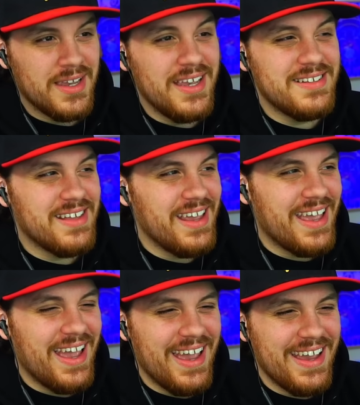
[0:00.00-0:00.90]
He's like,
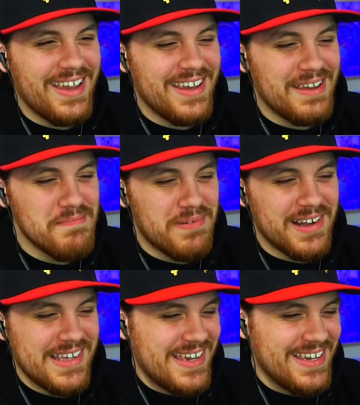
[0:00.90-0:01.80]
hey,
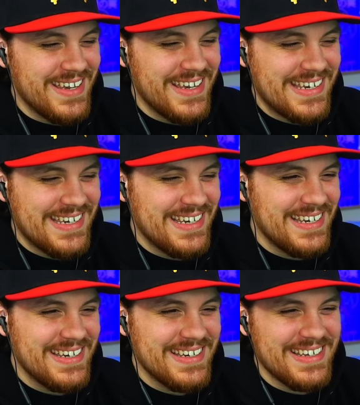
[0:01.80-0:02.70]

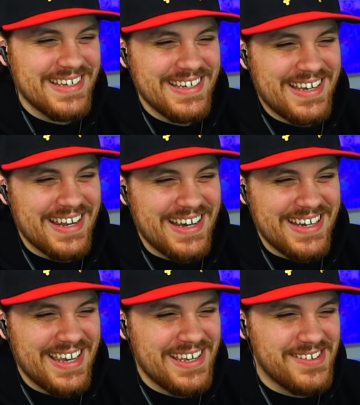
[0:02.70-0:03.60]
buddy, can I
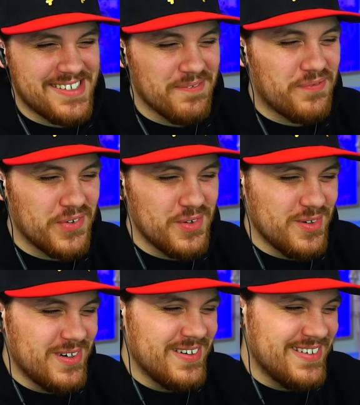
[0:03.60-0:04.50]
get you some food?